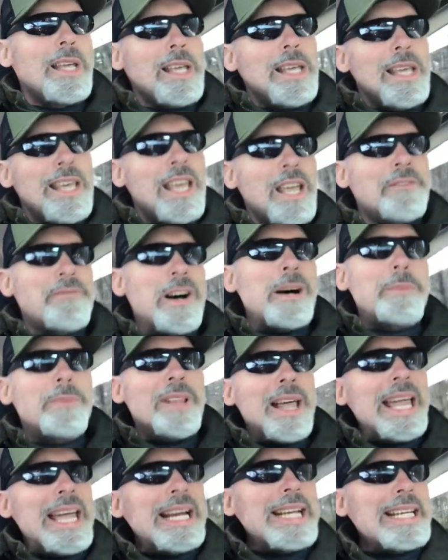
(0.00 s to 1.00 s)
If I'm
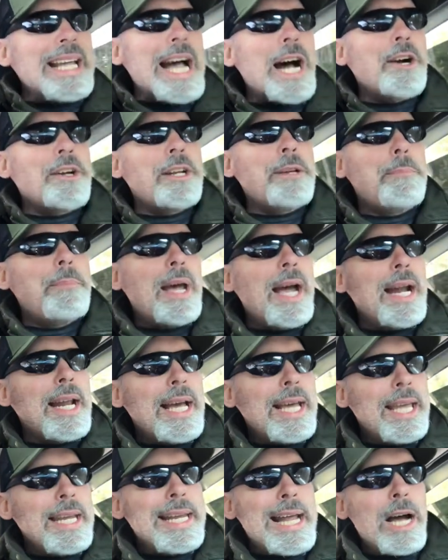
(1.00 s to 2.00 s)
laying down in bed, I
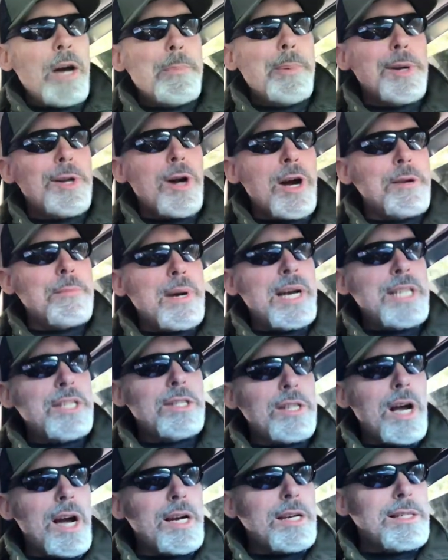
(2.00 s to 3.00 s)
can now put on my
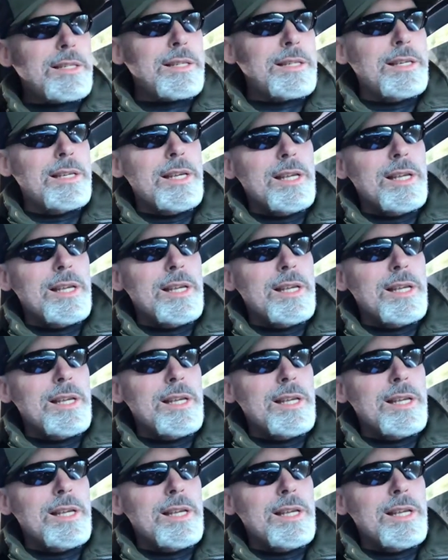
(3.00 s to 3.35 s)
socks.